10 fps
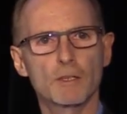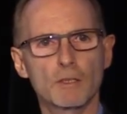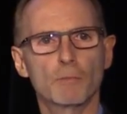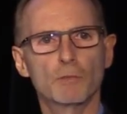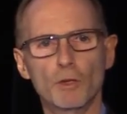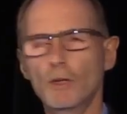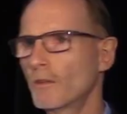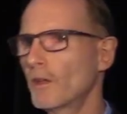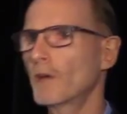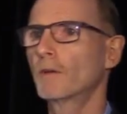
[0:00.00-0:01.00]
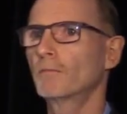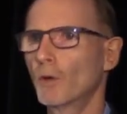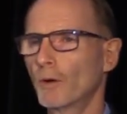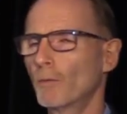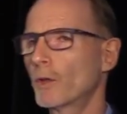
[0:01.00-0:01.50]
system. So you can think of it,
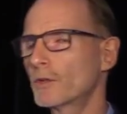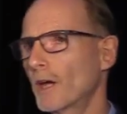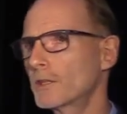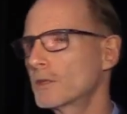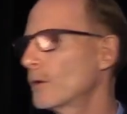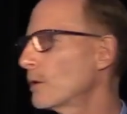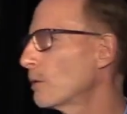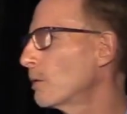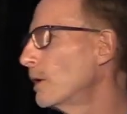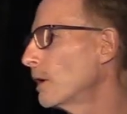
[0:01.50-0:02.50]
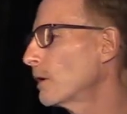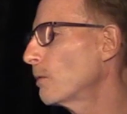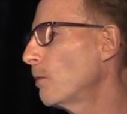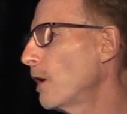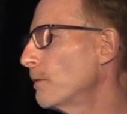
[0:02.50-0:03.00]
whether it's exterior
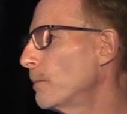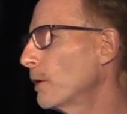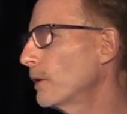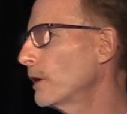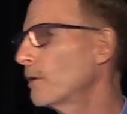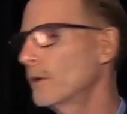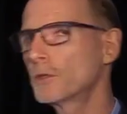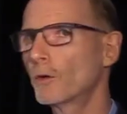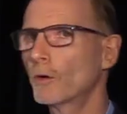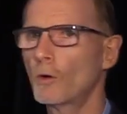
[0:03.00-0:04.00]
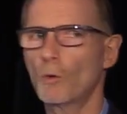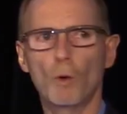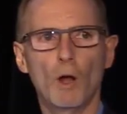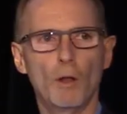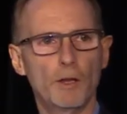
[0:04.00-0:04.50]
curtain wall of a building or interior curtain
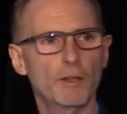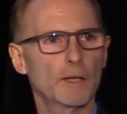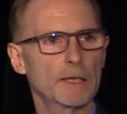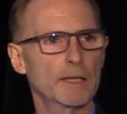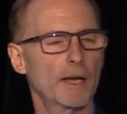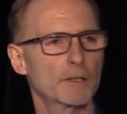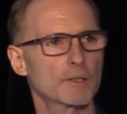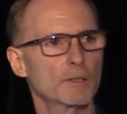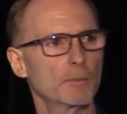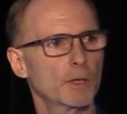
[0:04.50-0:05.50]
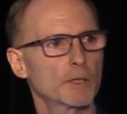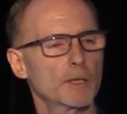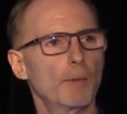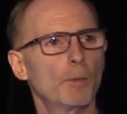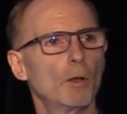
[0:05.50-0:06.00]
wall, anything like that is a simple
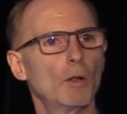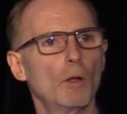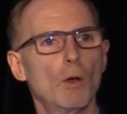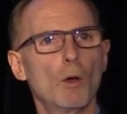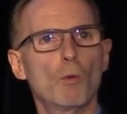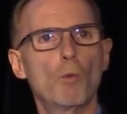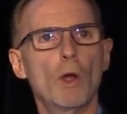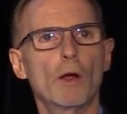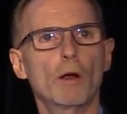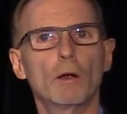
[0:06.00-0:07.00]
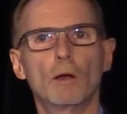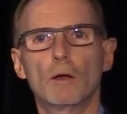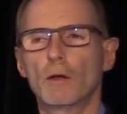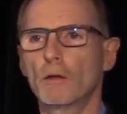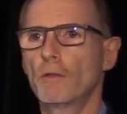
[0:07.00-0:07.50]
example where
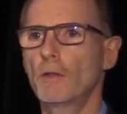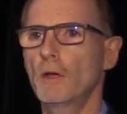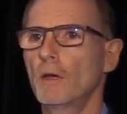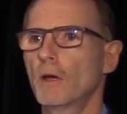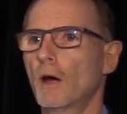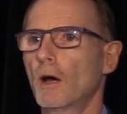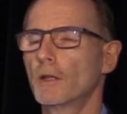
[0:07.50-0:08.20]
the